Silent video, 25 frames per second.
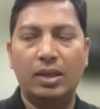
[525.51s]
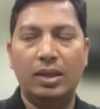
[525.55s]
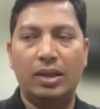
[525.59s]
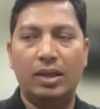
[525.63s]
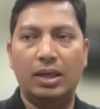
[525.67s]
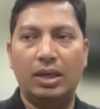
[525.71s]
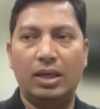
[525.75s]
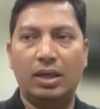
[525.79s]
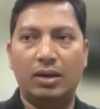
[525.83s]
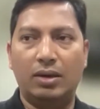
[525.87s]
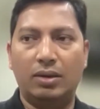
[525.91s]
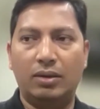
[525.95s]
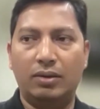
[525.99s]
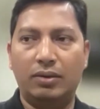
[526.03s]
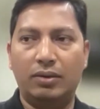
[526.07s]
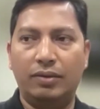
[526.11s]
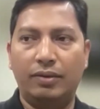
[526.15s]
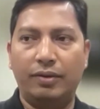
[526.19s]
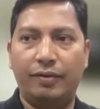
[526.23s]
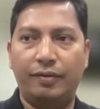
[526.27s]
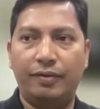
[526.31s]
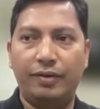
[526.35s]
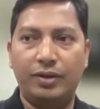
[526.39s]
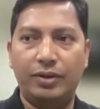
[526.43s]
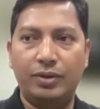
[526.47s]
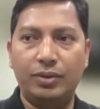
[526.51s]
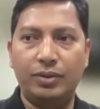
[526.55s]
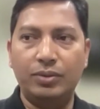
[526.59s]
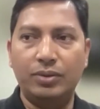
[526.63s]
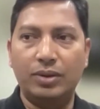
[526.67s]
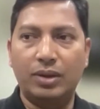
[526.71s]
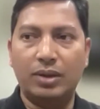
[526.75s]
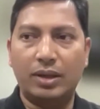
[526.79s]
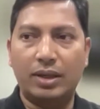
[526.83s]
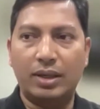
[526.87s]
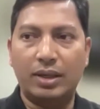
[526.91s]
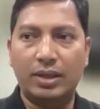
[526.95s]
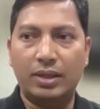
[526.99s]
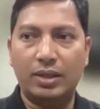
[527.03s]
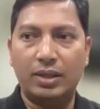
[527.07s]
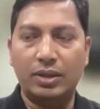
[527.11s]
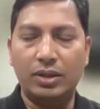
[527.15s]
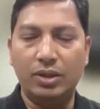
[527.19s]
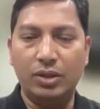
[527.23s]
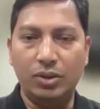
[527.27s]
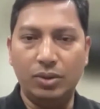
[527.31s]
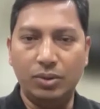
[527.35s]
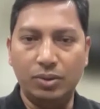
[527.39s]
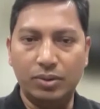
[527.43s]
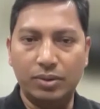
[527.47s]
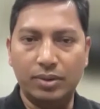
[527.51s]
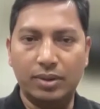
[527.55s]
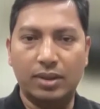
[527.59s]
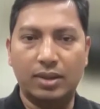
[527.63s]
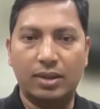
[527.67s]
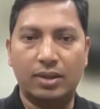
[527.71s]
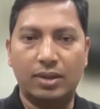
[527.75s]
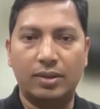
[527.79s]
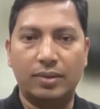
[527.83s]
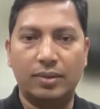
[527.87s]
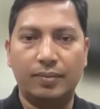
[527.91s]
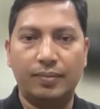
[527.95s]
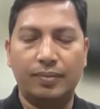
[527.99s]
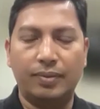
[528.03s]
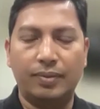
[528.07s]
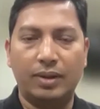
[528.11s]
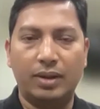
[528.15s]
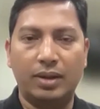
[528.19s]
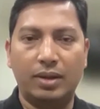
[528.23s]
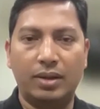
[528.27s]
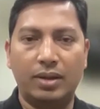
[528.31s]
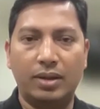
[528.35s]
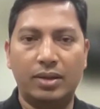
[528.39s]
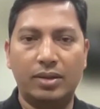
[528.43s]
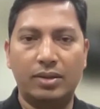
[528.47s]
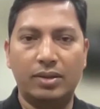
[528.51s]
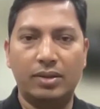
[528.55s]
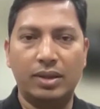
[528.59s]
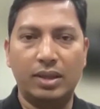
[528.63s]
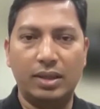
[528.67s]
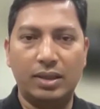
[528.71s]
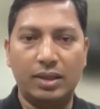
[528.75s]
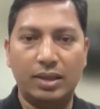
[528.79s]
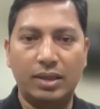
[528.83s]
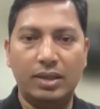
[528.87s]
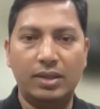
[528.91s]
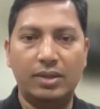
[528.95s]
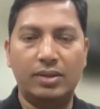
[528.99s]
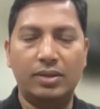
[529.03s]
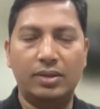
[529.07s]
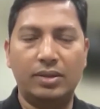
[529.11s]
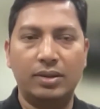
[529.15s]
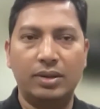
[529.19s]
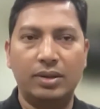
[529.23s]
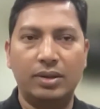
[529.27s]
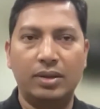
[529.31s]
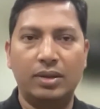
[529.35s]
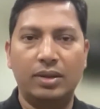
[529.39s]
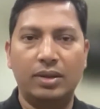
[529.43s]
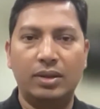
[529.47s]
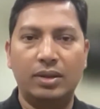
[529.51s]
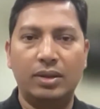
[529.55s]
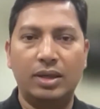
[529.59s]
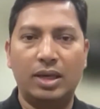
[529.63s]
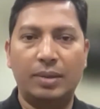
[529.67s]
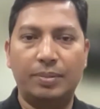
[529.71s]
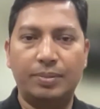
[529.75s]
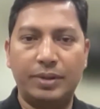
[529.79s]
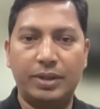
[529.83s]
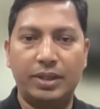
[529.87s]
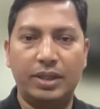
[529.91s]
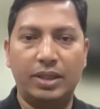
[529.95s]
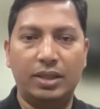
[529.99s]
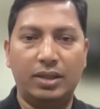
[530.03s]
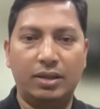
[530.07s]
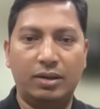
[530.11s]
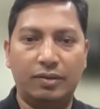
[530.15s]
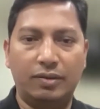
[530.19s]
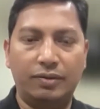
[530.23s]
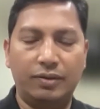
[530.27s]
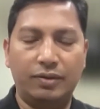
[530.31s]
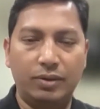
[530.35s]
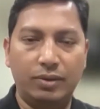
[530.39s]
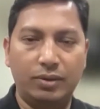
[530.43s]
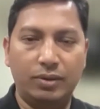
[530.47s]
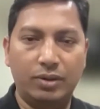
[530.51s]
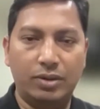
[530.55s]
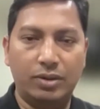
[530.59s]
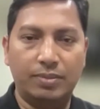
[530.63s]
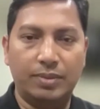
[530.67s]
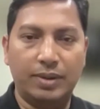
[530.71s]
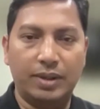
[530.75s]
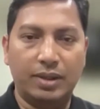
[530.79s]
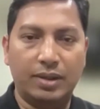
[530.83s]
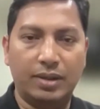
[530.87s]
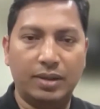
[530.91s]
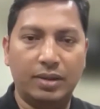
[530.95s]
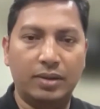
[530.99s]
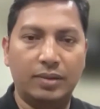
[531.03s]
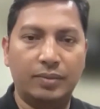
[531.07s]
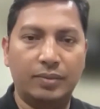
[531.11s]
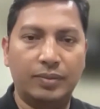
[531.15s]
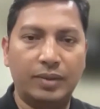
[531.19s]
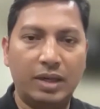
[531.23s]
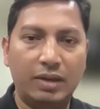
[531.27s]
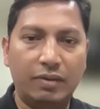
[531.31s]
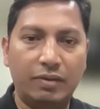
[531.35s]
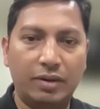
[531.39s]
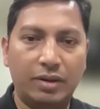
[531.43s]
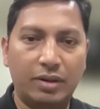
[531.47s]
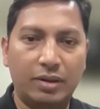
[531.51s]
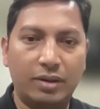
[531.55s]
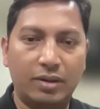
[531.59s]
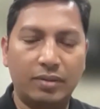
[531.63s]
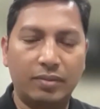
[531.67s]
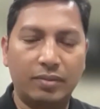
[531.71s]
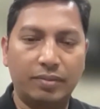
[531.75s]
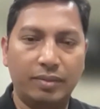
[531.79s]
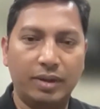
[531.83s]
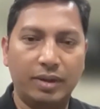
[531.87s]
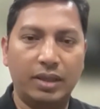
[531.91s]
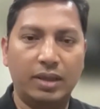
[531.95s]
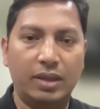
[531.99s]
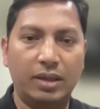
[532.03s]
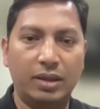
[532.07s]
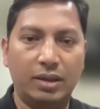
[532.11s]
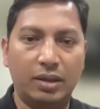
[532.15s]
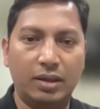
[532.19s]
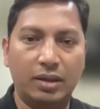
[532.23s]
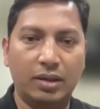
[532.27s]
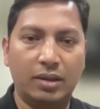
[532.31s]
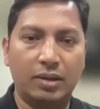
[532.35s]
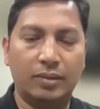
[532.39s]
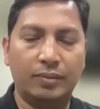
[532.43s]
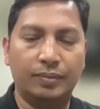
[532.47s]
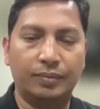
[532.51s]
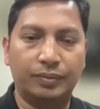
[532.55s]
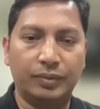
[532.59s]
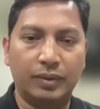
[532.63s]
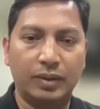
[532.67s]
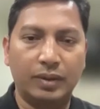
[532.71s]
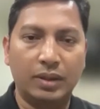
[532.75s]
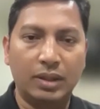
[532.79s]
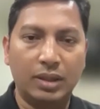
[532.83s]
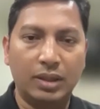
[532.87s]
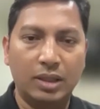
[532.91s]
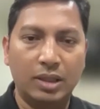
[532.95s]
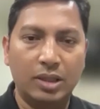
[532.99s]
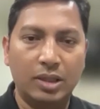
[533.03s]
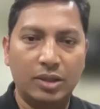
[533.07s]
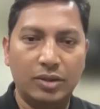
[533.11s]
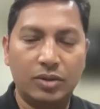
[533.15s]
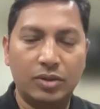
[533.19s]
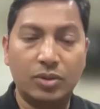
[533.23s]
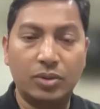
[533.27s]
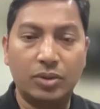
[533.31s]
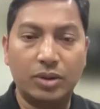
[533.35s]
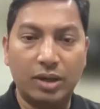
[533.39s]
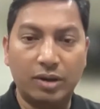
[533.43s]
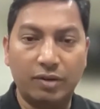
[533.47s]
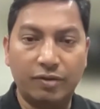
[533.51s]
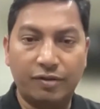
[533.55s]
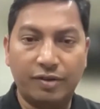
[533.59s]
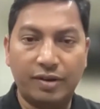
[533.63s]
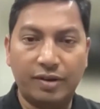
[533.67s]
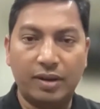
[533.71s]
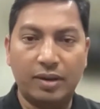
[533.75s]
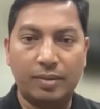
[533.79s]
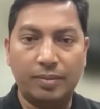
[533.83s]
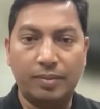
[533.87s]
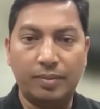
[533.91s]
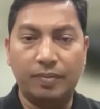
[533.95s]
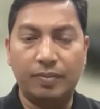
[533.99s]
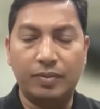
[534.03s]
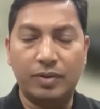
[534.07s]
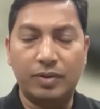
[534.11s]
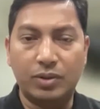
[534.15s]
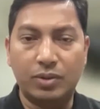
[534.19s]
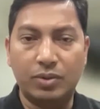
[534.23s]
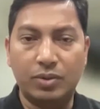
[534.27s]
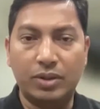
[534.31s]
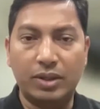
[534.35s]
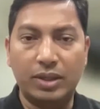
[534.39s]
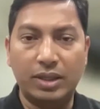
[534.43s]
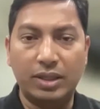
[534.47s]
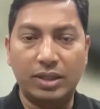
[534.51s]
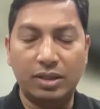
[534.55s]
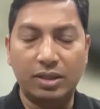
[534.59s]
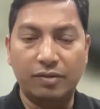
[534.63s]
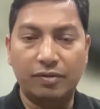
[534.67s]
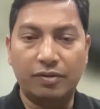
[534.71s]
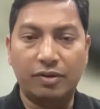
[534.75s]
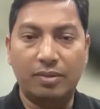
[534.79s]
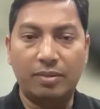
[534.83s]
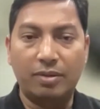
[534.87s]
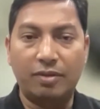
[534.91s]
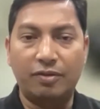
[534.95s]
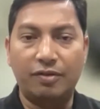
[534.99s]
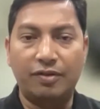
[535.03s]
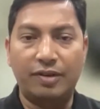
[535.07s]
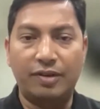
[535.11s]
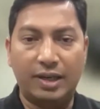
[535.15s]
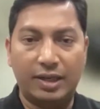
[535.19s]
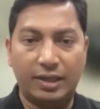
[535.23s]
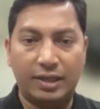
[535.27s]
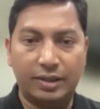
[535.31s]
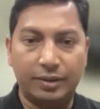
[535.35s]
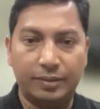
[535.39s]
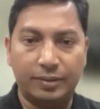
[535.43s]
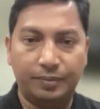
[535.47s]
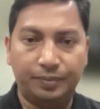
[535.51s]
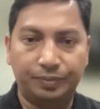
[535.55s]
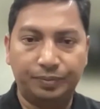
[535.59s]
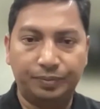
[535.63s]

Now, if we do not use it, then there is increased uptake of glucose by the liver, making storing it in the form of fat.